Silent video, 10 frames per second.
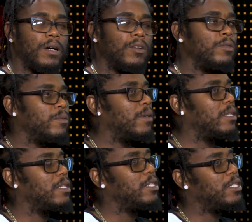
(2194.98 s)
I don't
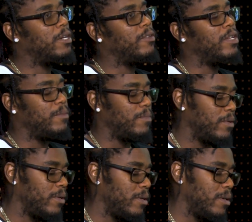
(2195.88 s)
remember TJ with
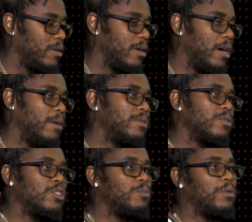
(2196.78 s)
him. I'm
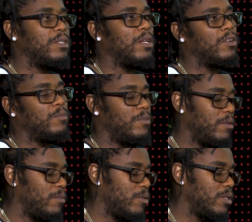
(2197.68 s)
so special, got
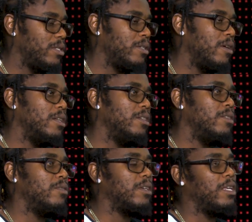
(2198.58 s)
Billboard,
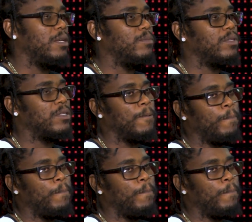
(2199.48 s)
Serrano, no games.